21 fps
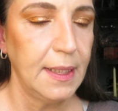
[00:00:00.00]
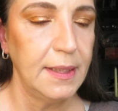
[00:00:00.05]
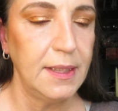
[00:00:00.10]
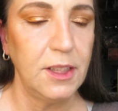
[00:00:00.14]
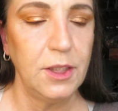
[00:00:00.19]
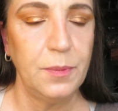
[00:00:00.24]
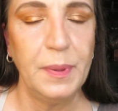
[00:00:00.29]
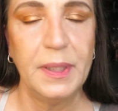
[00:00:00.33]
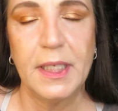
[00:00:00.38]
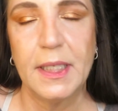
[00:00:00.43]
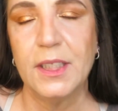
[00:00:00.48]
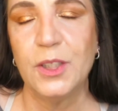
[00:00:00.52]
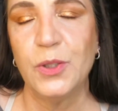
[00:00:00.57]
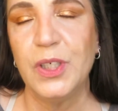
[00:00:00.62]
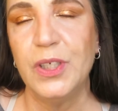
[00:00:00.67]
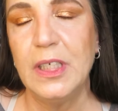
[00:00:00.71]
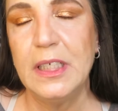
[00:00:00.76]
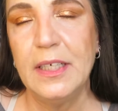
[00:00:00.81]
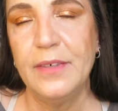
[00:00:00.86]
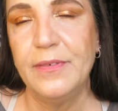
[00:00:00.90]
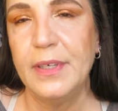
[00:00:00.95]
Just because
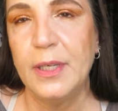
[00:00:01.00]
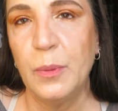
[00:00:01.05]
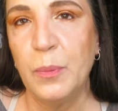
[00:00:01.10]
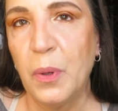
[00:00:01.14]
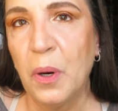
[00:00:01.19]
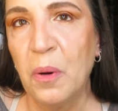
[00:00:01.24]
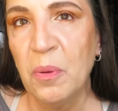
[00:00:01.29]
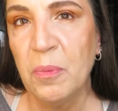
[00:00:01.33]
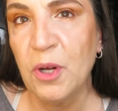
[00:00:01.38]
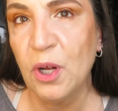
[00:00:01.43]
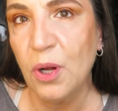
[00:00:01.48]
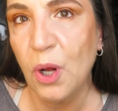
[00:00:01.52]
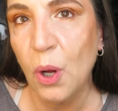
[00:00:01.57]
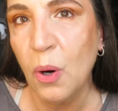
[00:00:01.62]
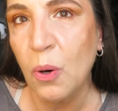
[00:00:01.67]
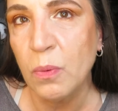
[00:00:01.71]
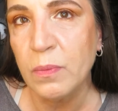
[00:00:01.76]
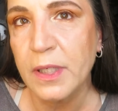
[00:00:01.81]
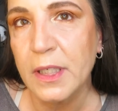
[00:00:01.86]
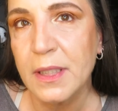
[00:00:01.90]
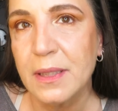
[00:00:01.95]
you live in a mobile
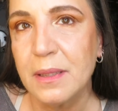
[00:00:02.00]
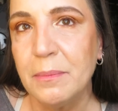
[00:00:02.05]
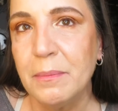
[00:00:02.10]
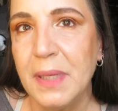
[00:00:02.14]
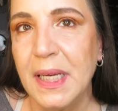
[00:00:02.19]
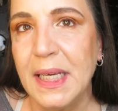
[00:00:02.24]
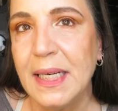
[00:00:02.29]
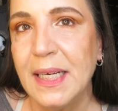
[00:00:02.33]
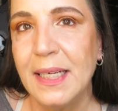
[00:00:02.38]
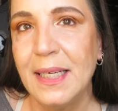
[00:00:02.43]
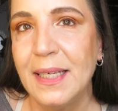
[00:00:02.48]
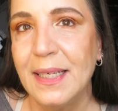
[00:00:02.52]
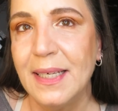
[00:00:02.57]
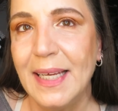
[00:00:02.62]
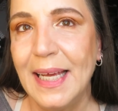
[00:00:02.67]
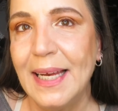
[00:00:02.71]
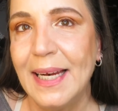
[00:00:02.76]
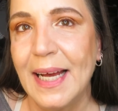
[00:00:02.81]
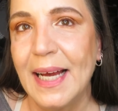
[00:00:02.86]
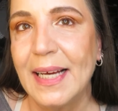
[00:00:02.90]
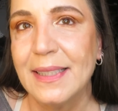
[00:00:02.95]
home doesn't mean
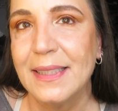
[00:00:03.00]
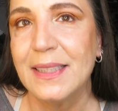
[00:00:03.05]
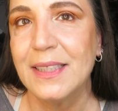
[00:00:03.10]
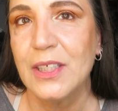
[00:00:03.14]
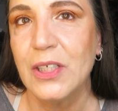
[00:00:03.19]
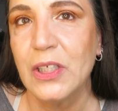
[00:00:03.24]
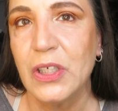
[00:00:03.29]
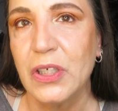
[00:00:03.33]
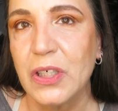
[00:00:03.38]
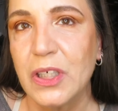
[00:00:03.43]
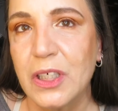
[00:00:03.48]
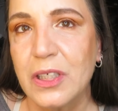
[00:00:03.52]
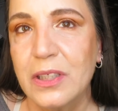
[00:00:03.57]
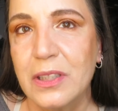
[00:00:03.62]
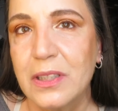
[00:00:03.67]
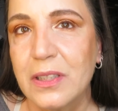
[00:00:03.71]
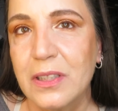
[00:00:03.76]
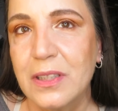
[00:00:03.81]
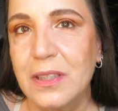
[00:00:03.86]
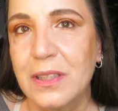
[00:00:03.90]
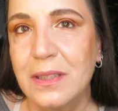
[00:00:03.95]
it has to look
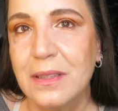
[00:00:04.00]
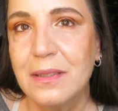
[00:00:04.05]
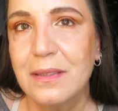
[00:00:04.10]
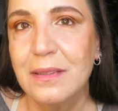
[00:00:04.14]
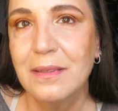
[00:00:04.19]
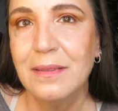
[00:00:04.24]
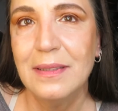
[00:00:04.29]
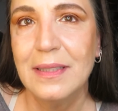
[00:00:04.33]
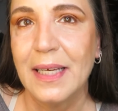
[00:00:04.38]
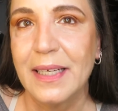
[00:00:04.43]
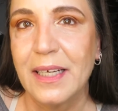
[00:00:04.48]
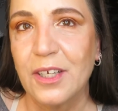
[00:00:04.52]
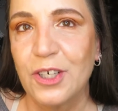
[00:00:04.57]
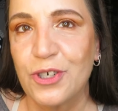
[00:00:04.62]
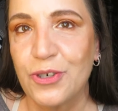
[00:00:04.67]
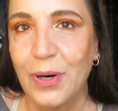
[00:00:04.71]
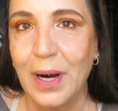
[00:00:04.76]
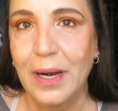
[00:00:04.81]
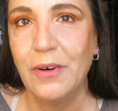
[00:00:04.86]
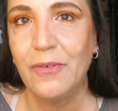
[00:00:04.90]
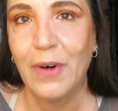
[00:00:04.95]
like a
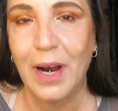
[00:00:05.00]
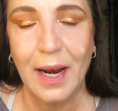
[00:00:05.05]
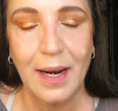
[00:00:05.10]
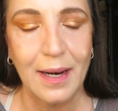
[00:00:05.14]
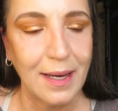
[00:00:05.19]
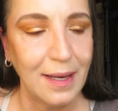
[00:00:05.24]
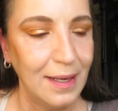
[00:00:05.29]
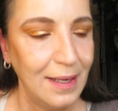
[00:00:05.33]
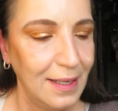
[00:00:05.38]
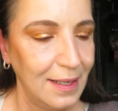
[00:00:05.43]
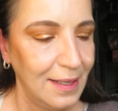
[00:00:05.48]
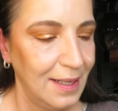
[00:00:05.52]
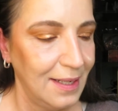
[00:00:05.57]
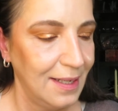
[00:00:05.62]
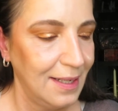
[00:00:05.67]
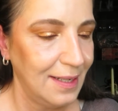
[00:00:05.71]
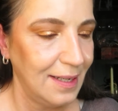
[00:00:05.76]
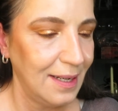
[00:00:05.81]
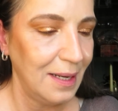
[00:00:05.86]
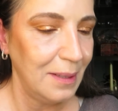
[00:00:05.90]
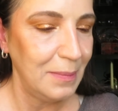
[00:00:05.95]
train wreck.
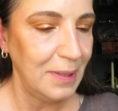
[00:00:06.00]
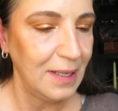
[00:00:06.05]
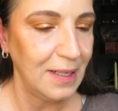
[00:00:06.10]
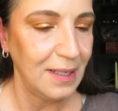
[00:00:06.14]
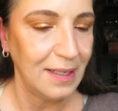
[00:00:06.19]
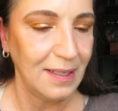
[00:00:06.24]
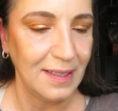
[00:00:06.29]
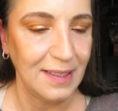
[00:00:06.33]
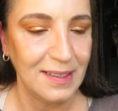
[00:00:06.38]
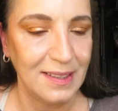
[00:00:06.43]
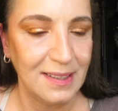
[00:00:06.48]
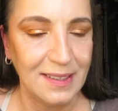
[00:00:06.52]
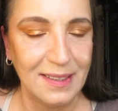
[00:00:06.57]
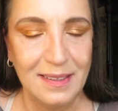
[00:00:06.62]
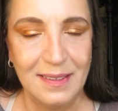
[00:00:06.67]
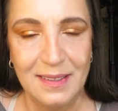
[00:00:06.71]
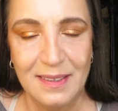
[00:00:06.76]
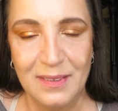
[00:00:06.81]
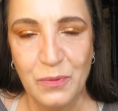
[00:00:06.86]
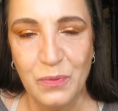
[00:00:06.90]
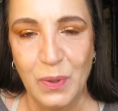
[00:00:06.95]
I mean,
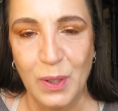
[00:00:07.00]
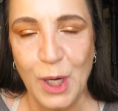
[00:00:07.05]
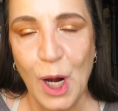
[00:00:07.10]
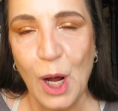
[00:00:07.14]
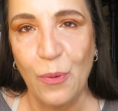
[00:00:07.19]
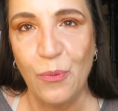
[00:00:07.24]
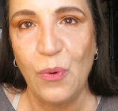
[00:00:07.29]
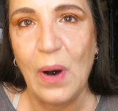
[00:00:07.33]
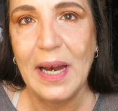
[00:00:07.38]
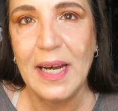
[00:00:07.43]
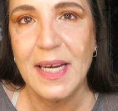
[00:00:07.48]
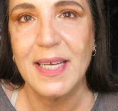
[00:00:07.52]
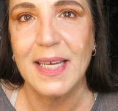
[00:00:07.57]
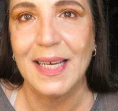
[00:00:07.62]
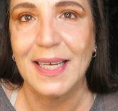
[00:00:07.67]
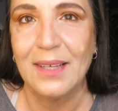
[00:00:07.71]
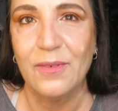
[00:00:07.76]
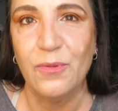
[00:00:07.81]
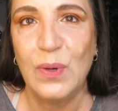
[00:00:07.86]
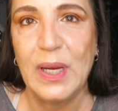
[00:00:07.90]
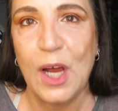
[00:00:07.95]
we're not
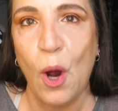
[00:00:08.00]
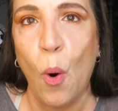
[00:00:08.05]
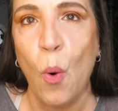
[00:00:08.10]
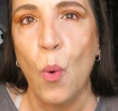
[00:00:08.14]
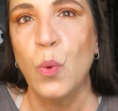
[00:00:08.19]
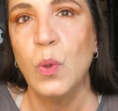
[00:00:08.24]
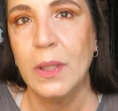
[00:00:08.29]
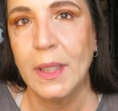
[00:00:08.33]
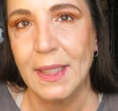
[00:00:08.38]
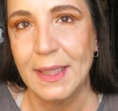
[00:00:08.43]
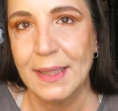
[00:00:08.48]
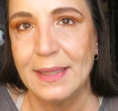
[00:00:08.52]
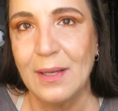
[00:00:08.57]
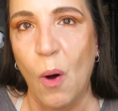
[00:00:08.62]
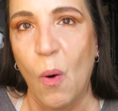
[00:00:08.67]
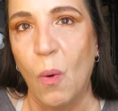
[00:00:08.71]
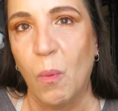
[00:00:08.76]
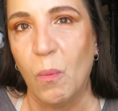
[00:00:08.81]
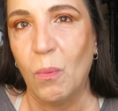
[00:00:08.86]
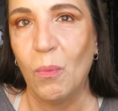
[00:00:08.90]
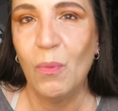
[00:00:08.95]
renting. We own this
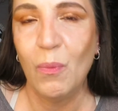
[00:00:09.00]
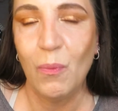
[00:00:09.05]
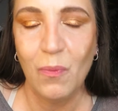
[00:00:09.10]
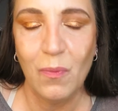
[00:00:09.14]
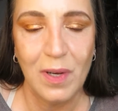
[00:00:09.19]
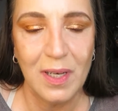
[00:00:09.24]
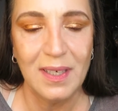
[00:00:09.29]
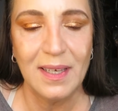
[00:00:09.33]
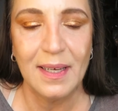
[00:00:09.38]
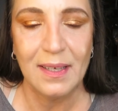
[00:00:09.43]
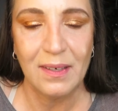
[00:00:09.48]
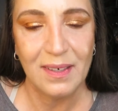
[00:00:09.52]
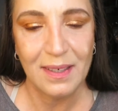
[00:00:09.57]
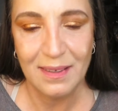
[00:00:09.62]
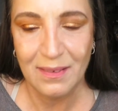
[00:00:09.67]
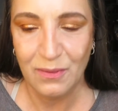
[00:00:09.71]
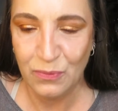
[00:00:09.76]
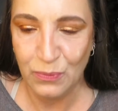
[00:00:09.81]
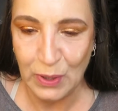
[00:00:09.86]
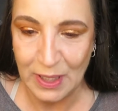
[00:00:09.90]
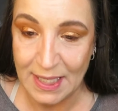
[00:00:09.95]
home. And
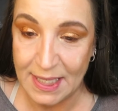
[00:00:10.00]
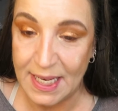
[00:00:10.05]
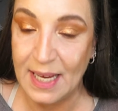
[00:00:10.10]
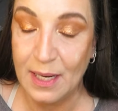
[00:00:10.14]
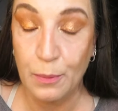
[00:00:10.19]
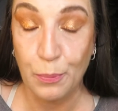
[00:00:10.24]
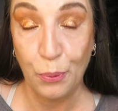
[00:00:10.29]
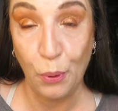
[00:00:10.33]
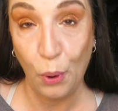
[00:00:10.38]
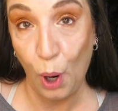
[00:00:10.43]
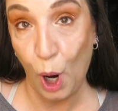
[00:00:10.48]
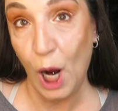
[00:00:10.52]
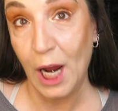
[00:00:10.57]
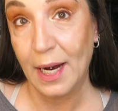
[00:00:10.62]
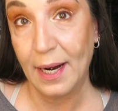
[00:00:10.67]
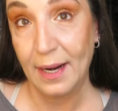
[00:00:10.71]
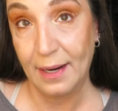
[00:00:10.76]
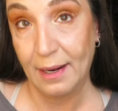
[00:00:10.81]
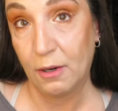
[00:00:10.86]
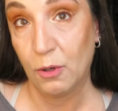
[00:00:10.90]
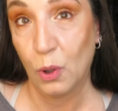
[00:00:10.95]
we take pride
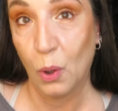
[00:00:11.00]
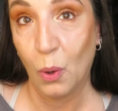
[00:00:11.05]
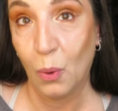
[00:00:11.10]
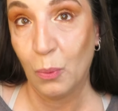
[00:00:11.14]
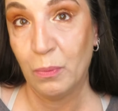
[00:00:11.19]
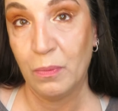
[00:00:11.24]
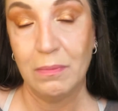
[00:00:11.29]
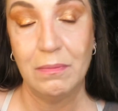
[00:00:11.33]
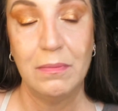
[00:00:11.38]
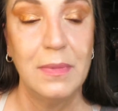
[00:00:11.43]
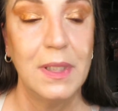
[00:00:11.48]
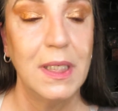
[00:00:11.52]
in our home.